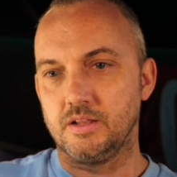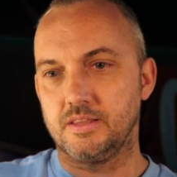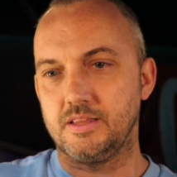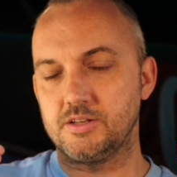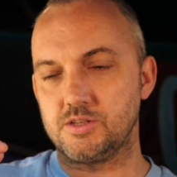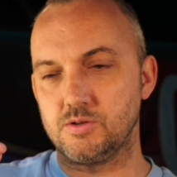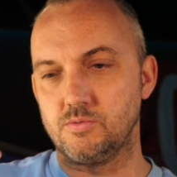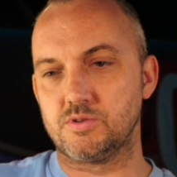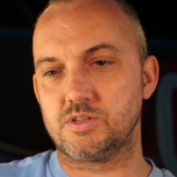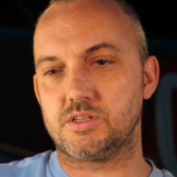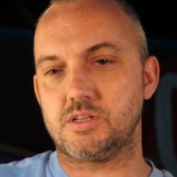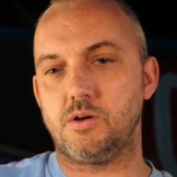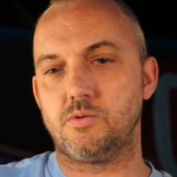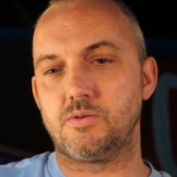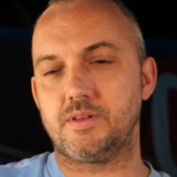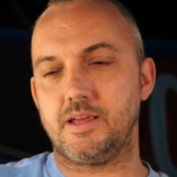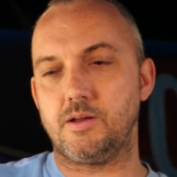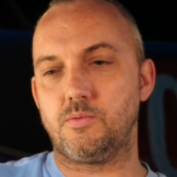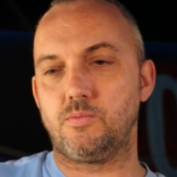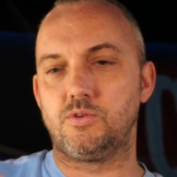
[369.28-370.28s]
There were
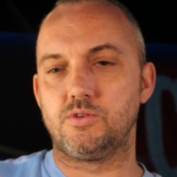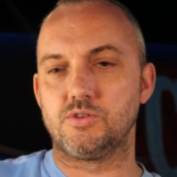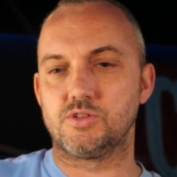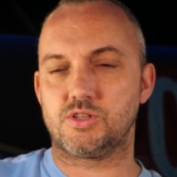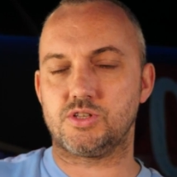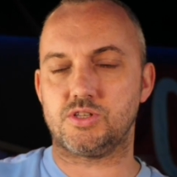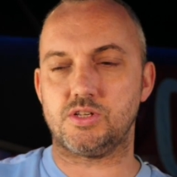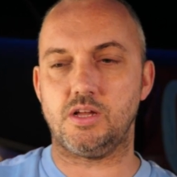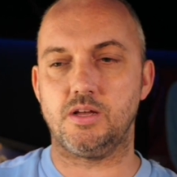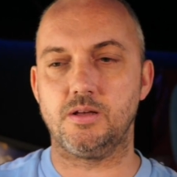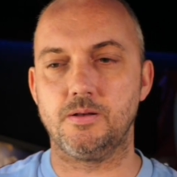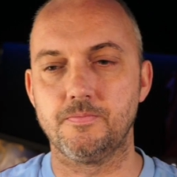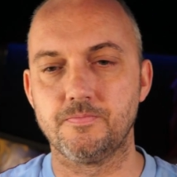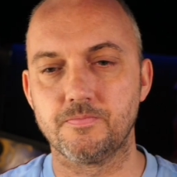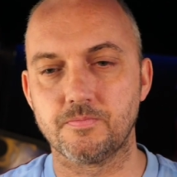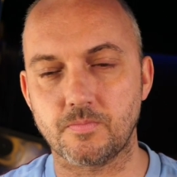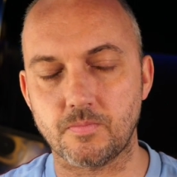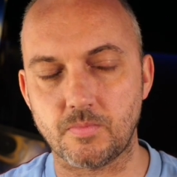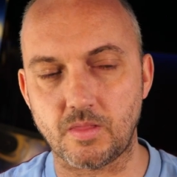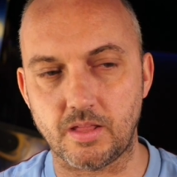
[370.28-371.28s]

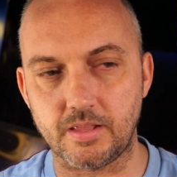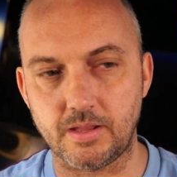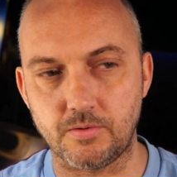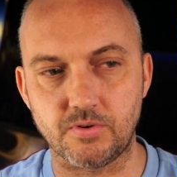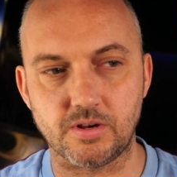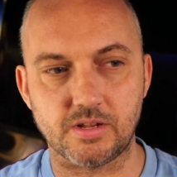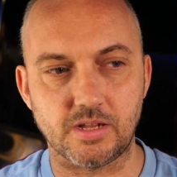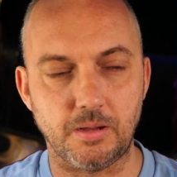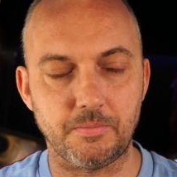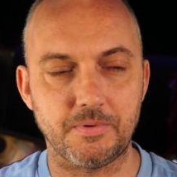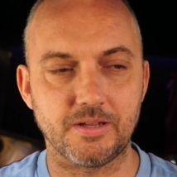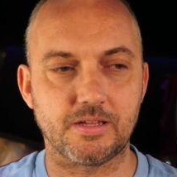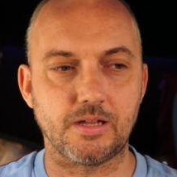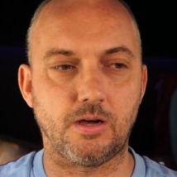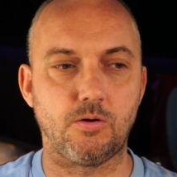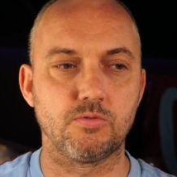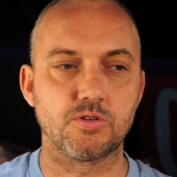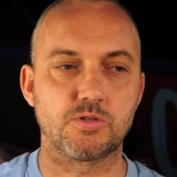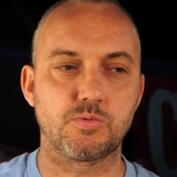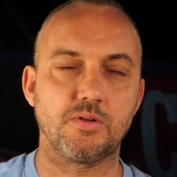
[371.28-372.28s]
a couple of
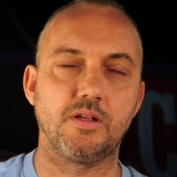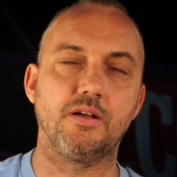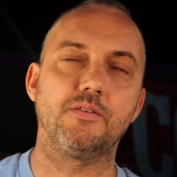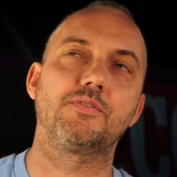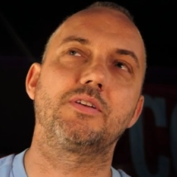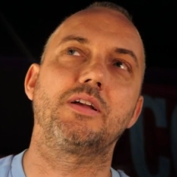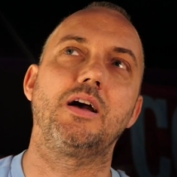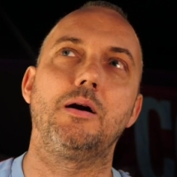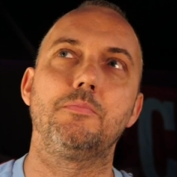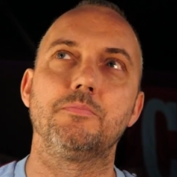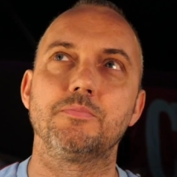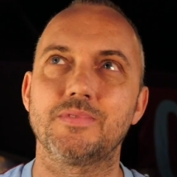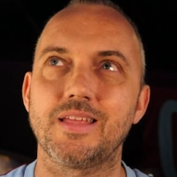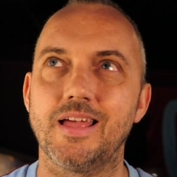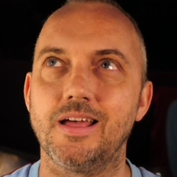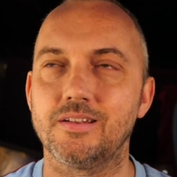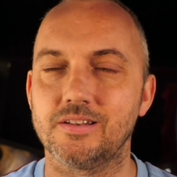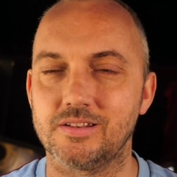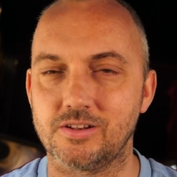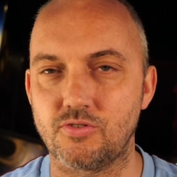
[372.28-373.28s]
goals that have come
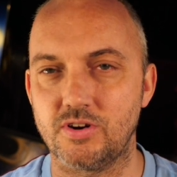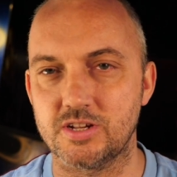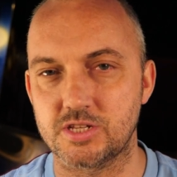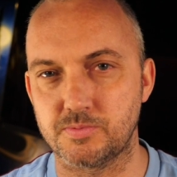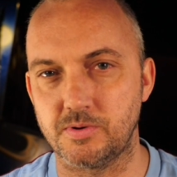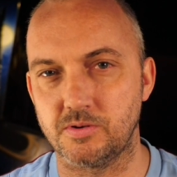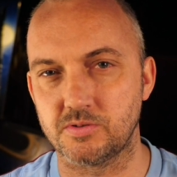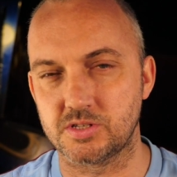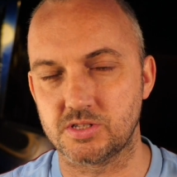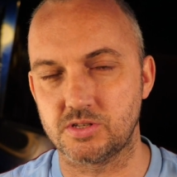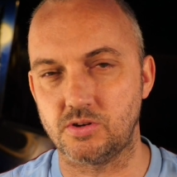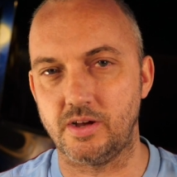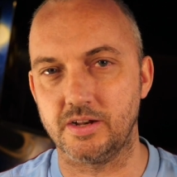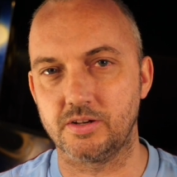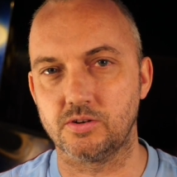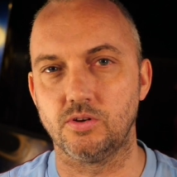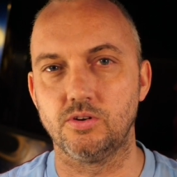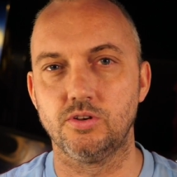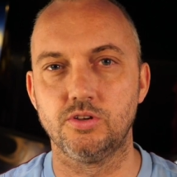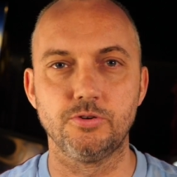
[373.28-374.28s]
down Cresswell's
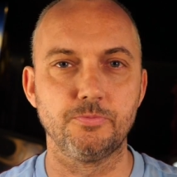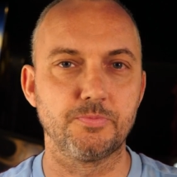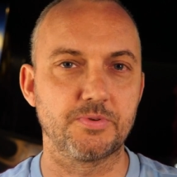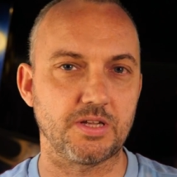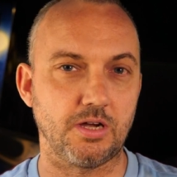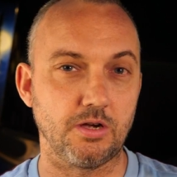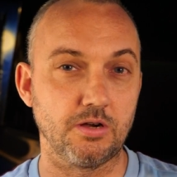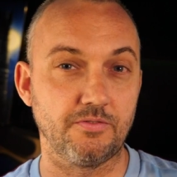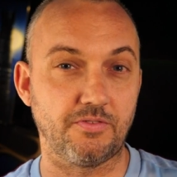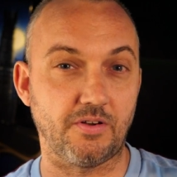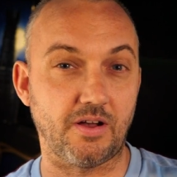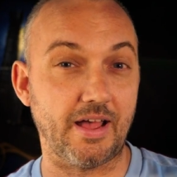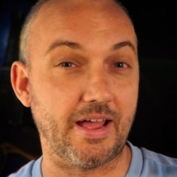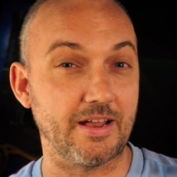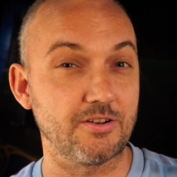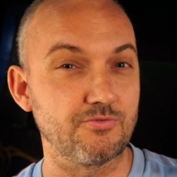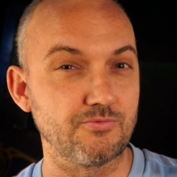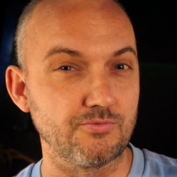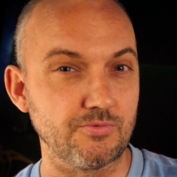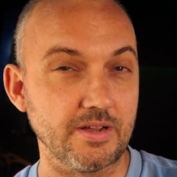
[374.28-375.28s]
side, got looped over,
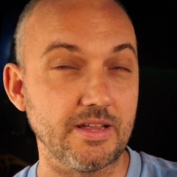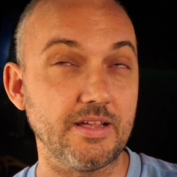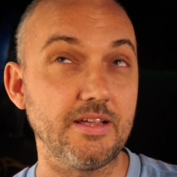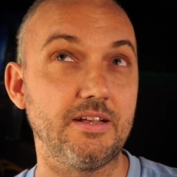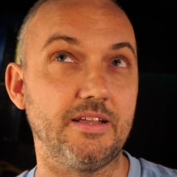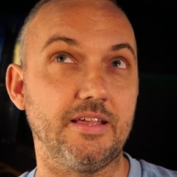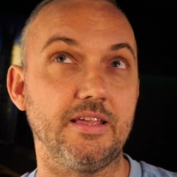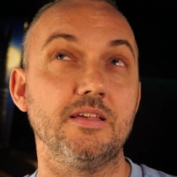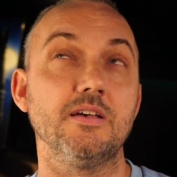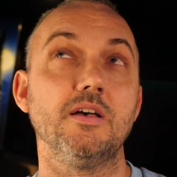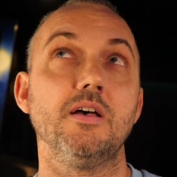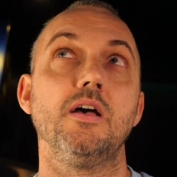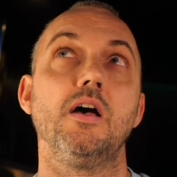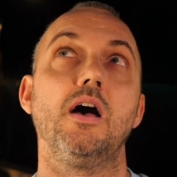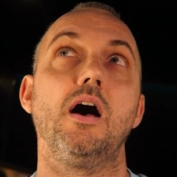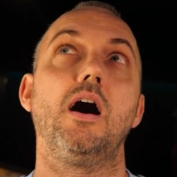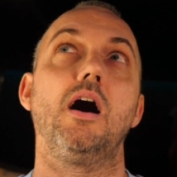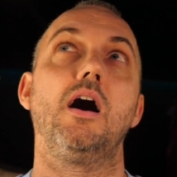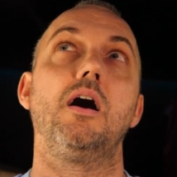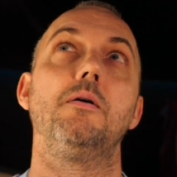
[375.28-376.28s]
and really,
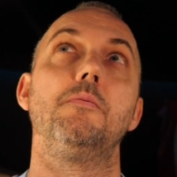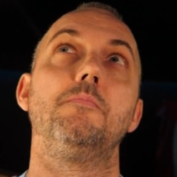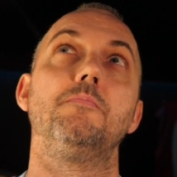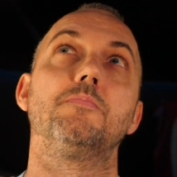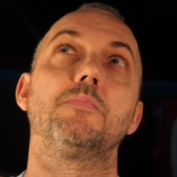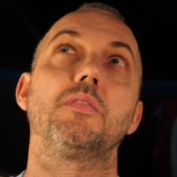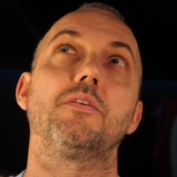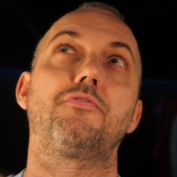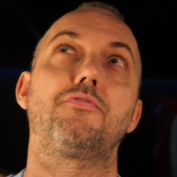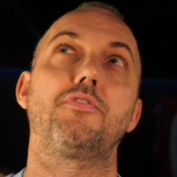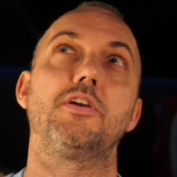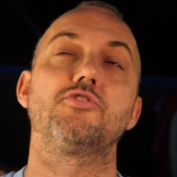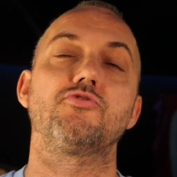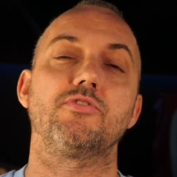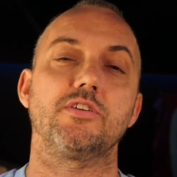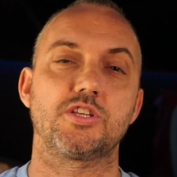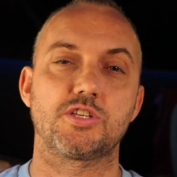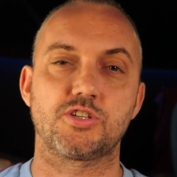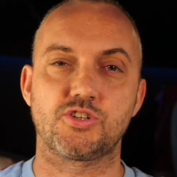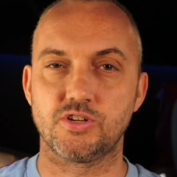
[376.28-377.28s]

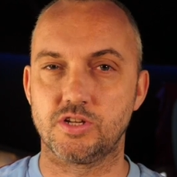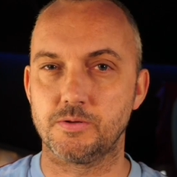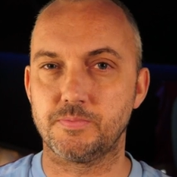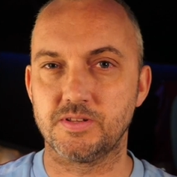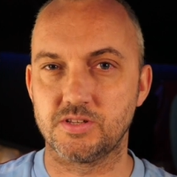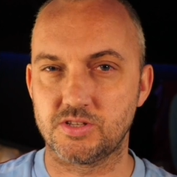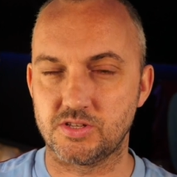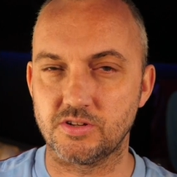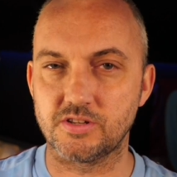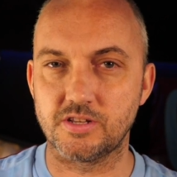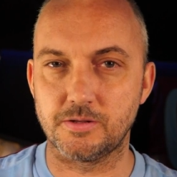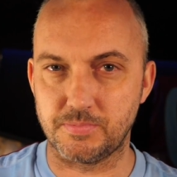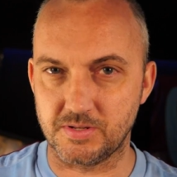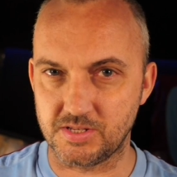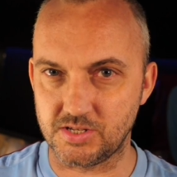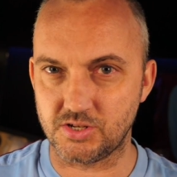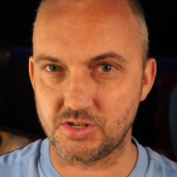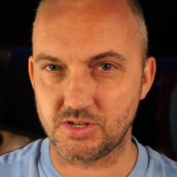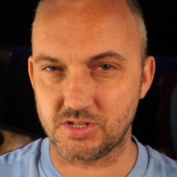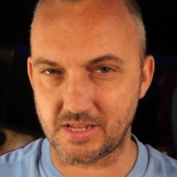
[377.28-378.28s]
Fredericks should have been stood in a
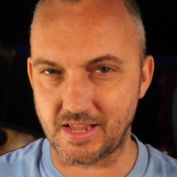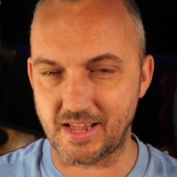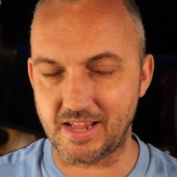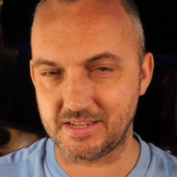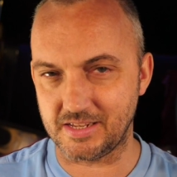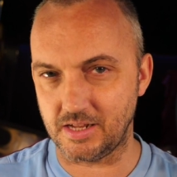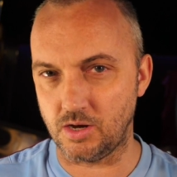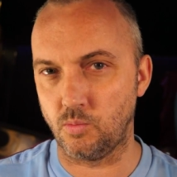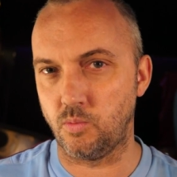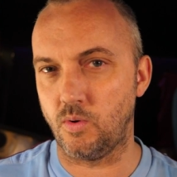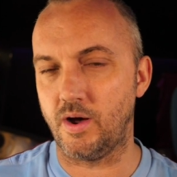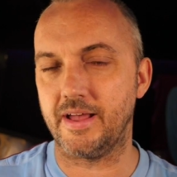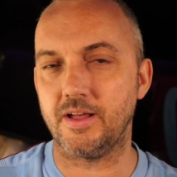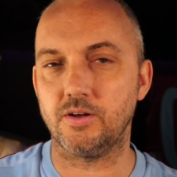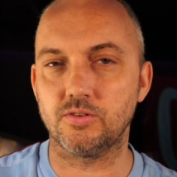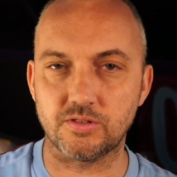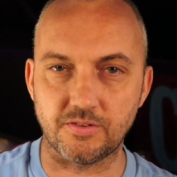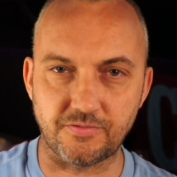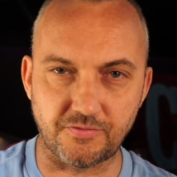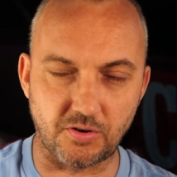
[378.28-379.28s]
position to head it away
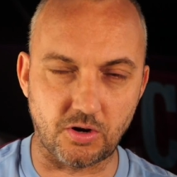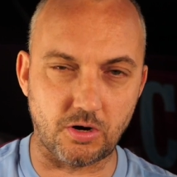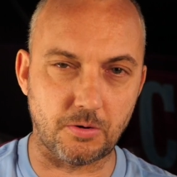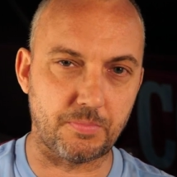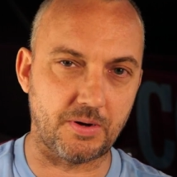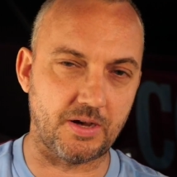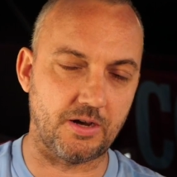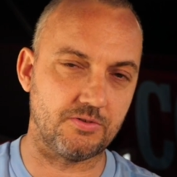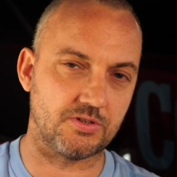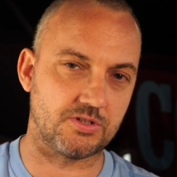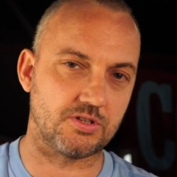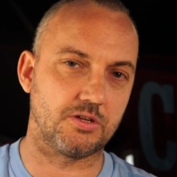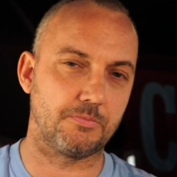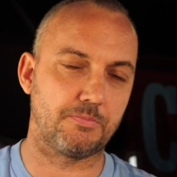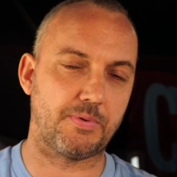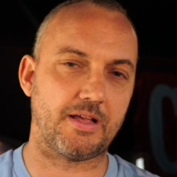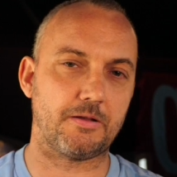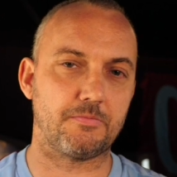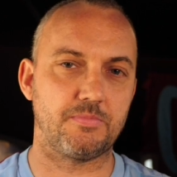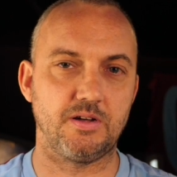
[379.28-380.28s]
on the far post, on the
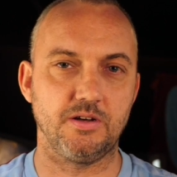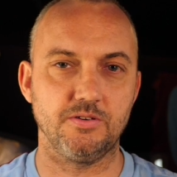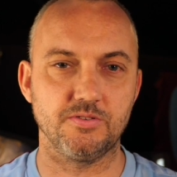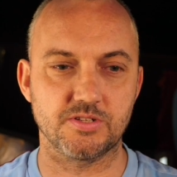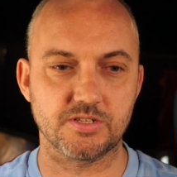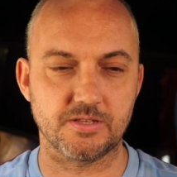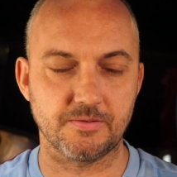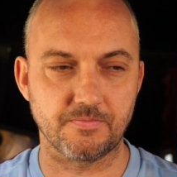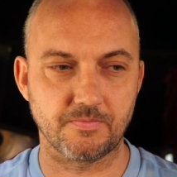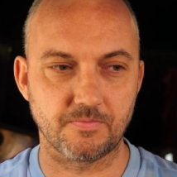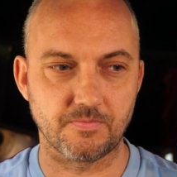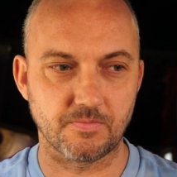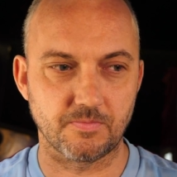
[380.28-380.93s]
back post.